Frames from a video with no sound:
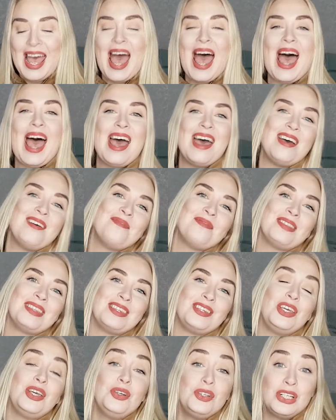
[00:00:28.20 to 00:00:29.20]
Um,
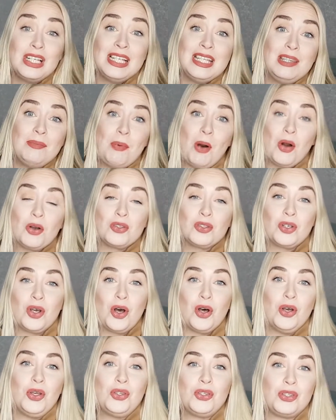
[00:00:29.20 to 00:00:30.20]
usually the box
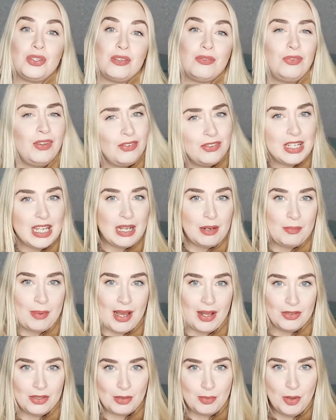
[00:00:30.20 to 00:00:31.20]
costs
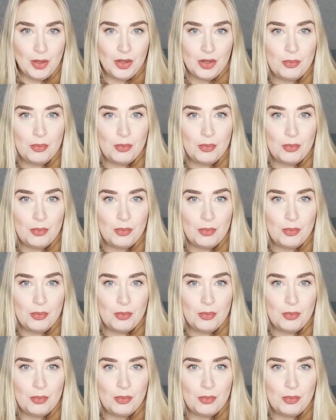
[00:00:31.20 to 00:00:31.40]
£15 a month,